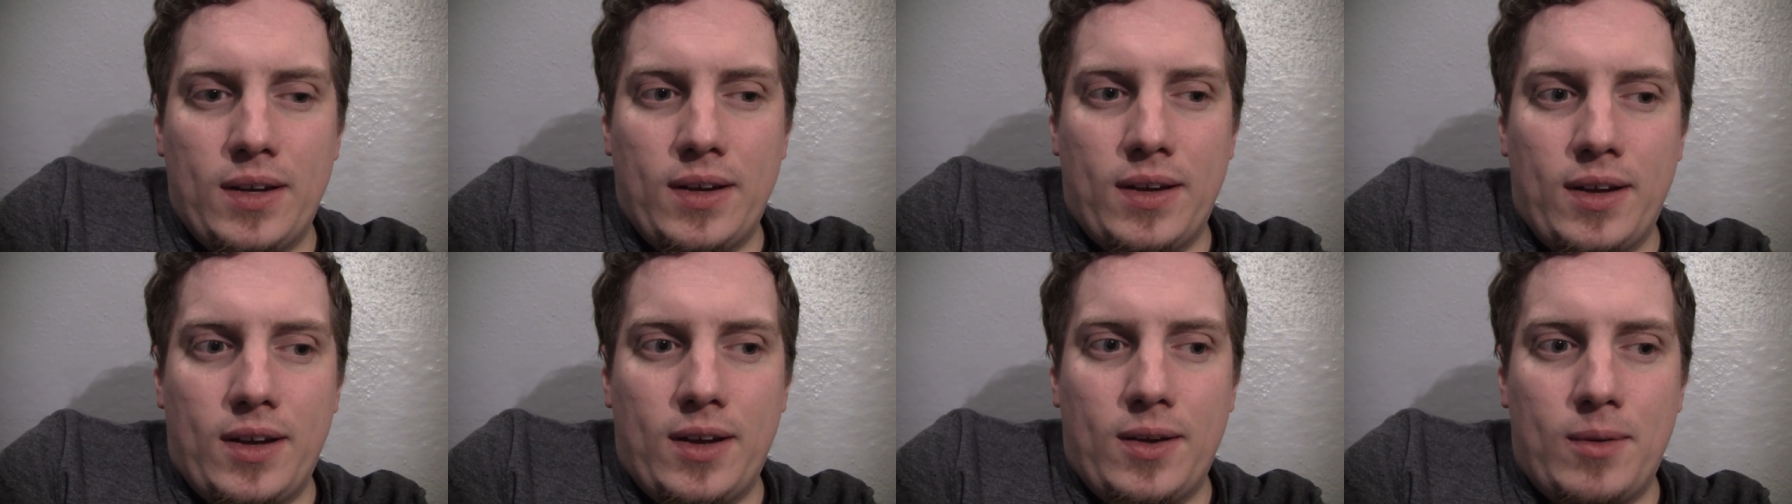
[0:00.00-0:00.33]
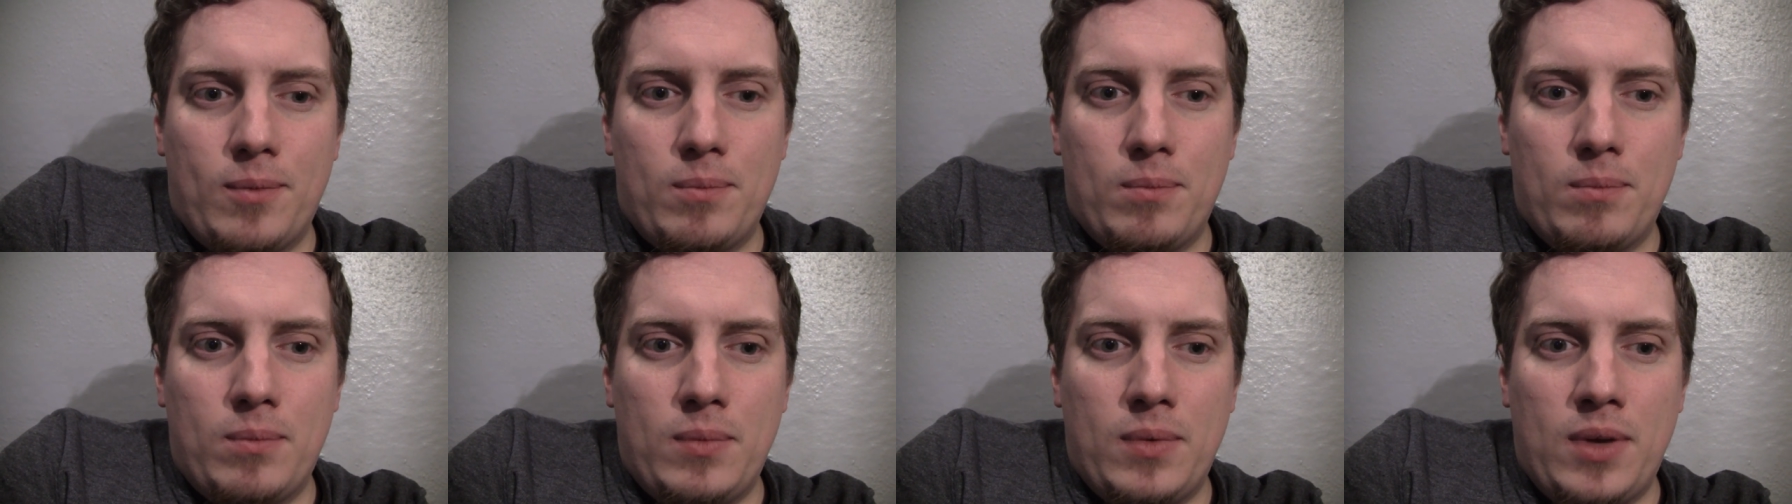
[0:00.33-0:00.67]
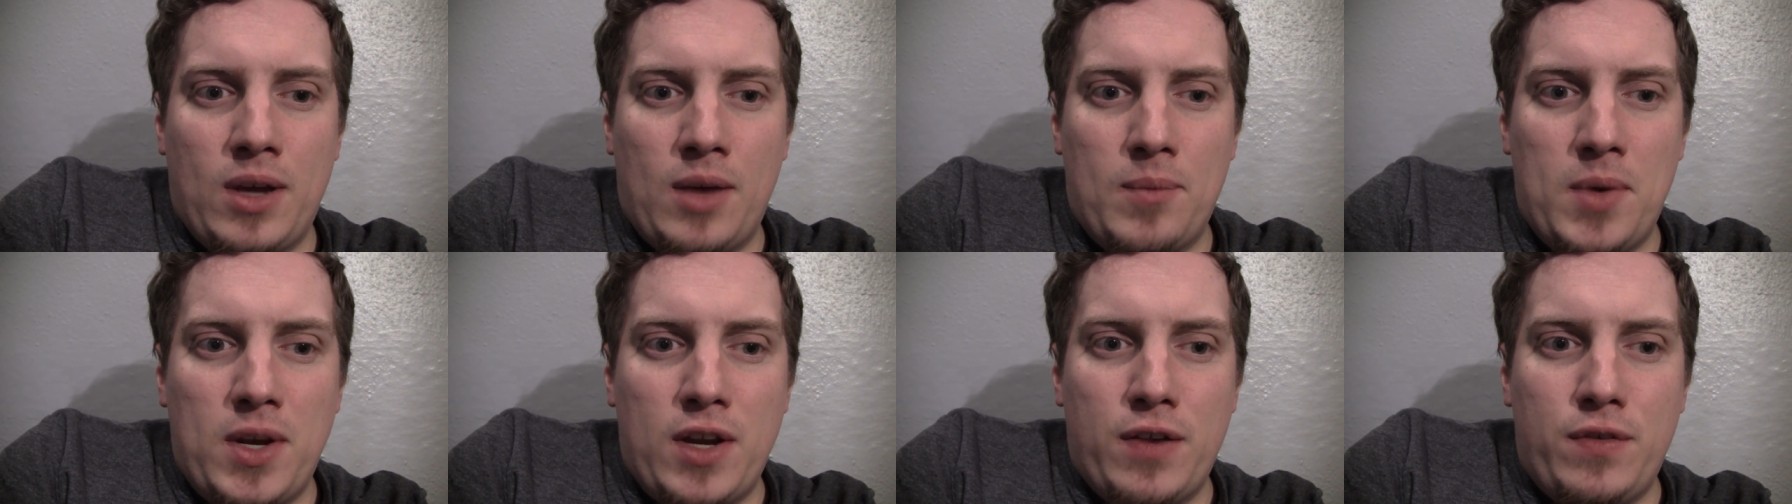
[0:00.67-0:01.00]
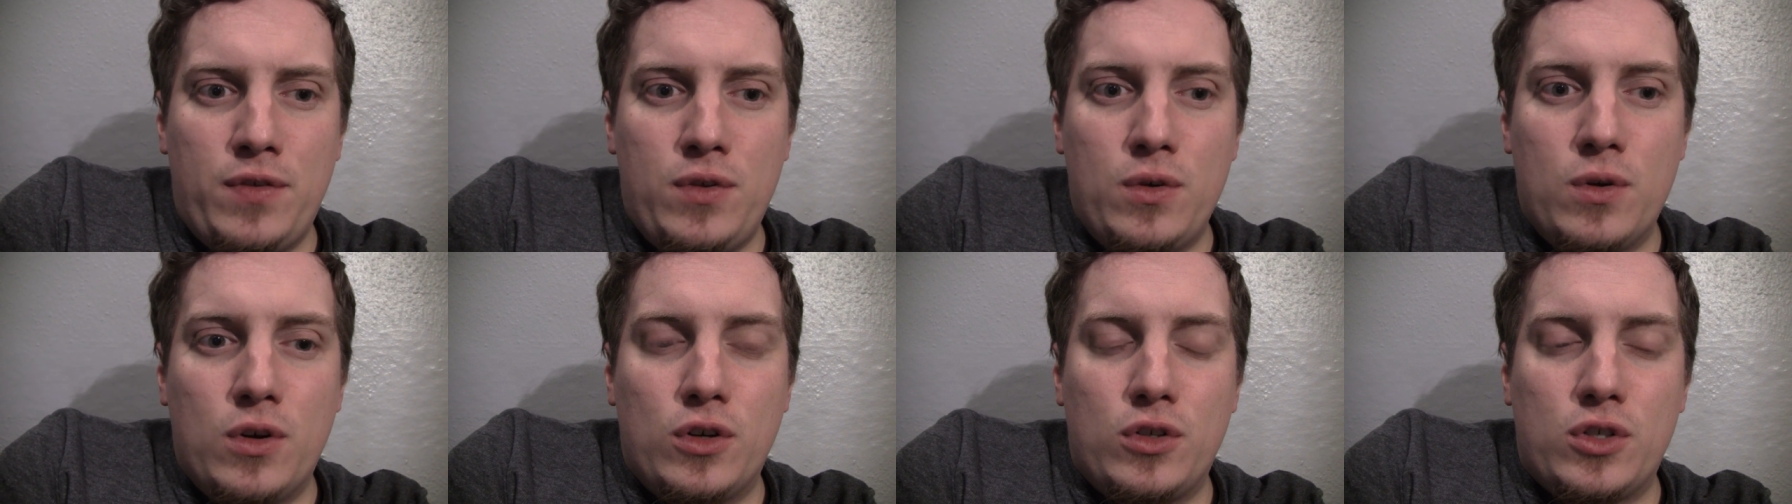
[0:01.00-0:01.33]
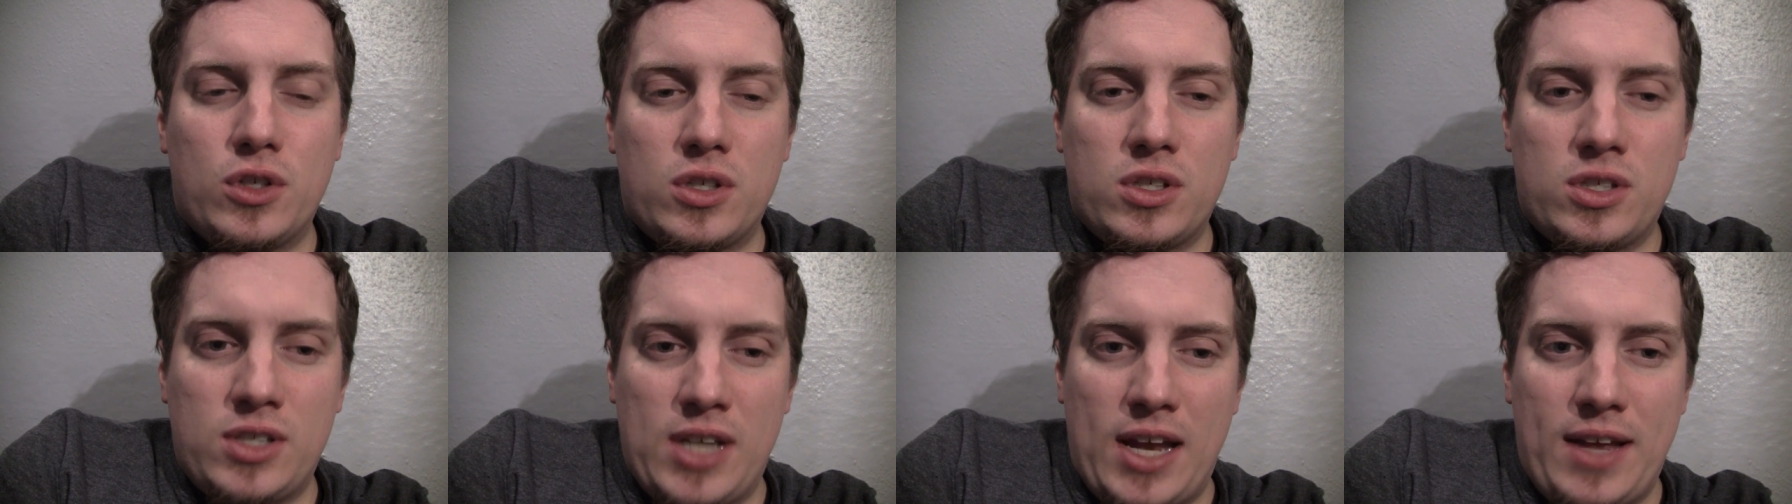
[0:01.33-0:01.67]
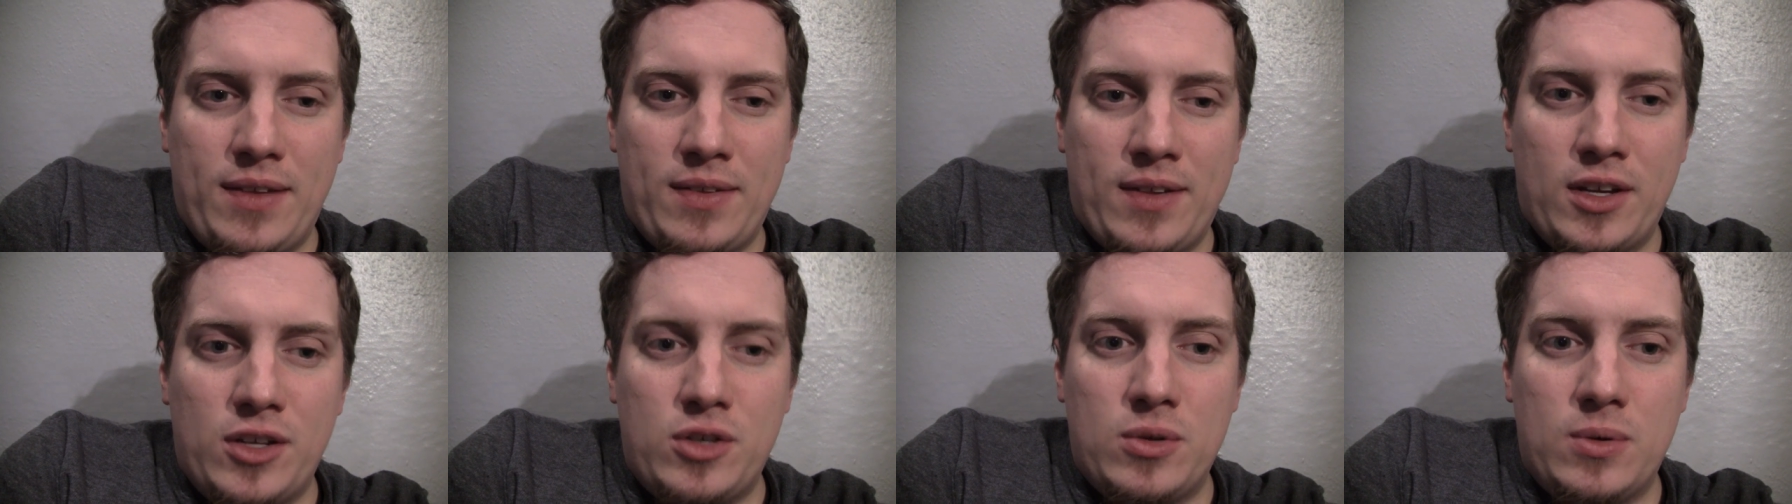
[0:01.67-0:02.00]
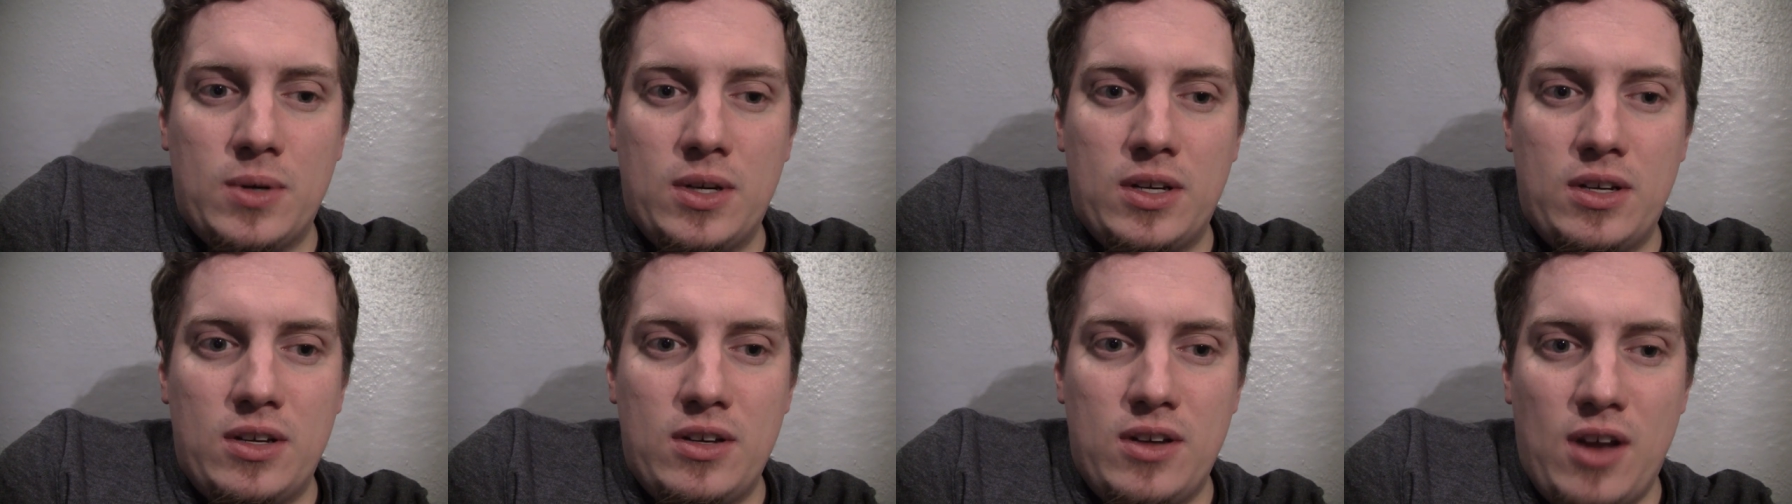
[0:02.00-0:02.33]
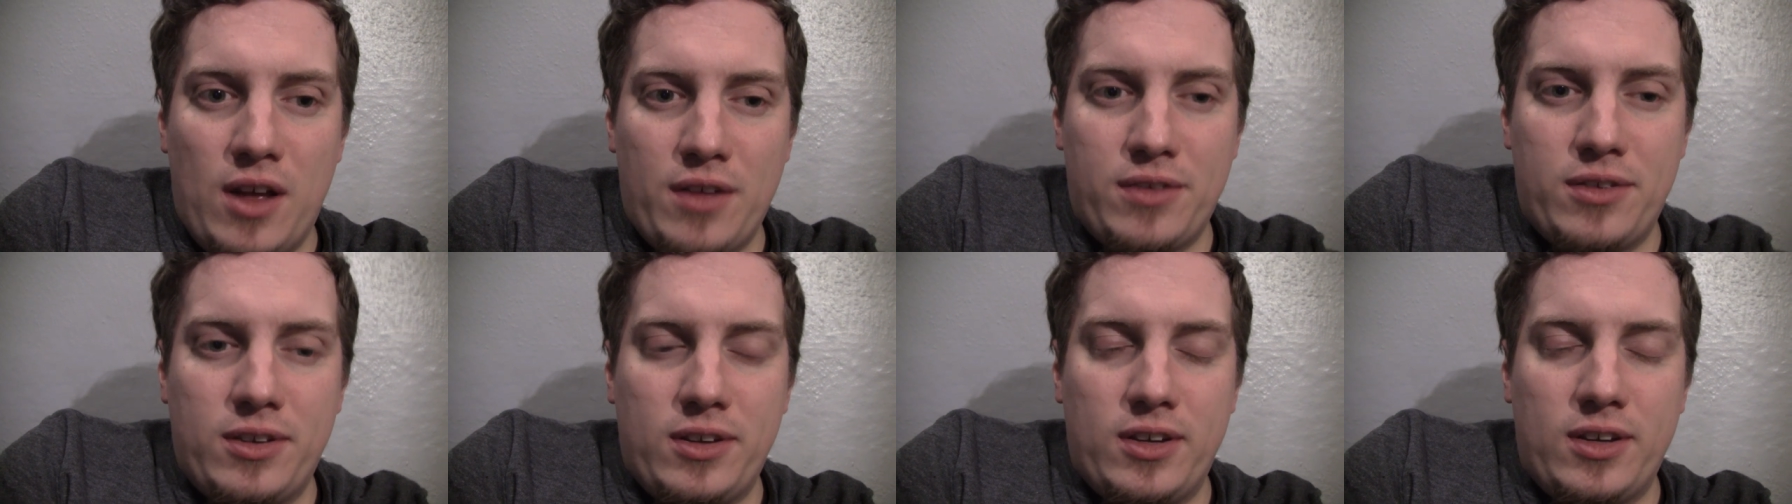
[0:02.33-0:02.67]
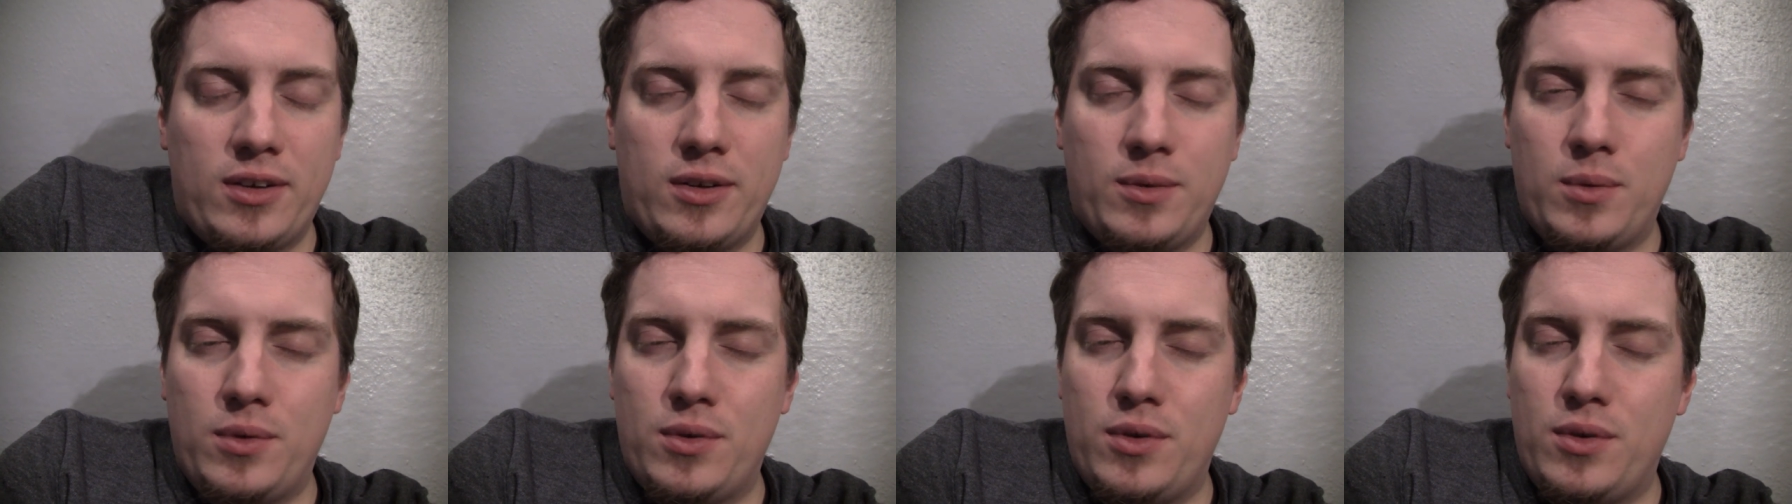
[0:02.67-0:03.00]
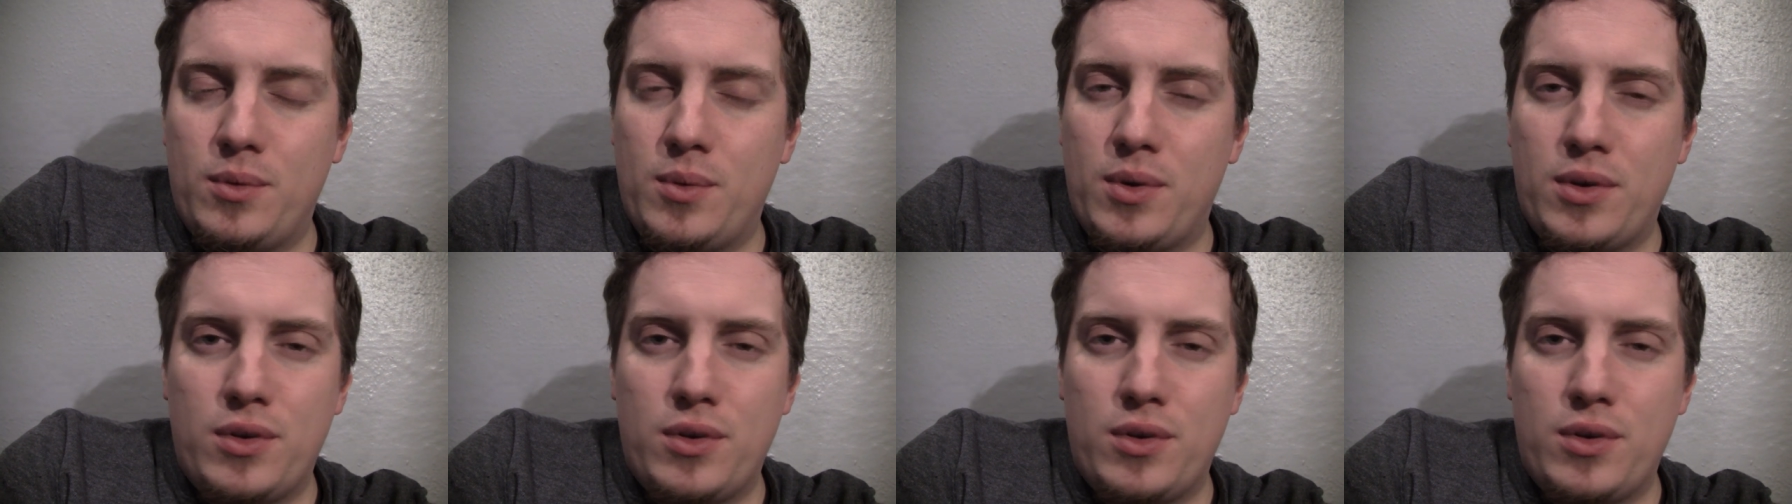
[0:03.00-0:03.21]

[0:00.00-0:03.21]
Um, I mean, if you are just sat there doing nothing with,